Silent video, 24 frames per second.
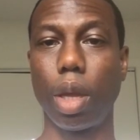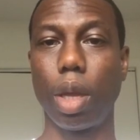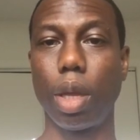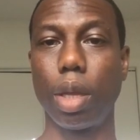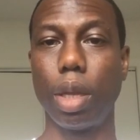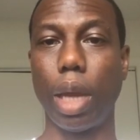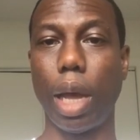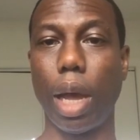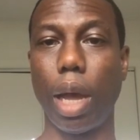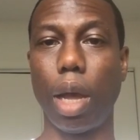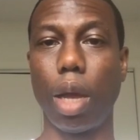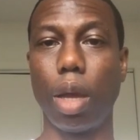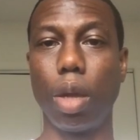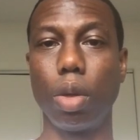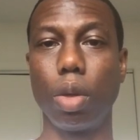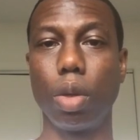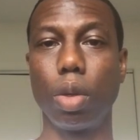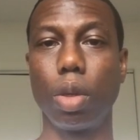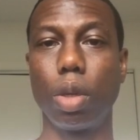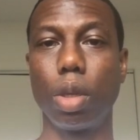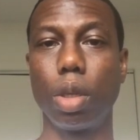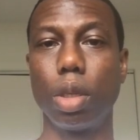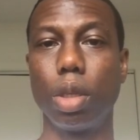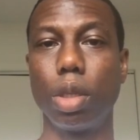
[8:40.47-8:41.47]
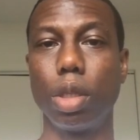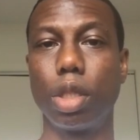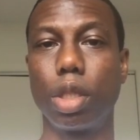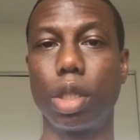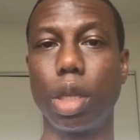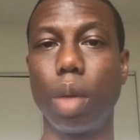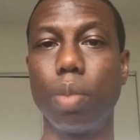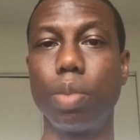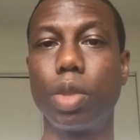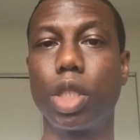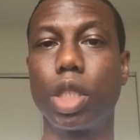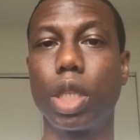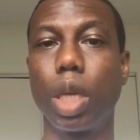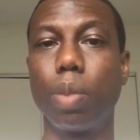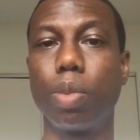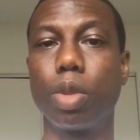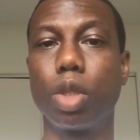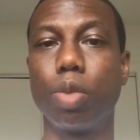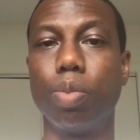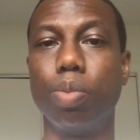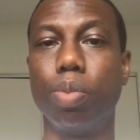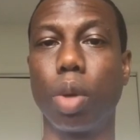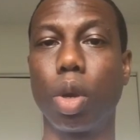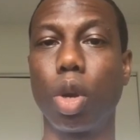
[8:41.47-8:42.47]
Now, some ships
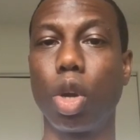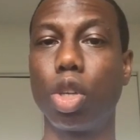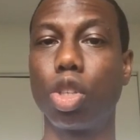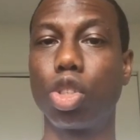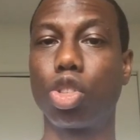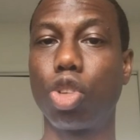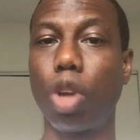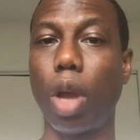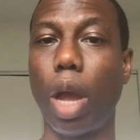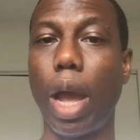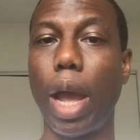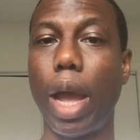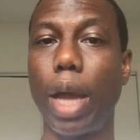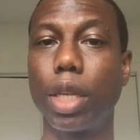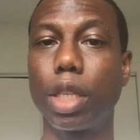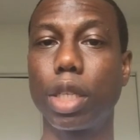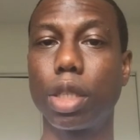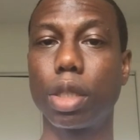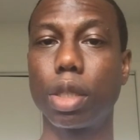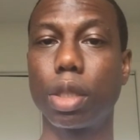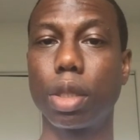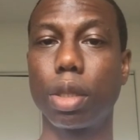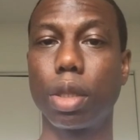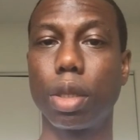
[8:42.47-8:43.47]
burn trash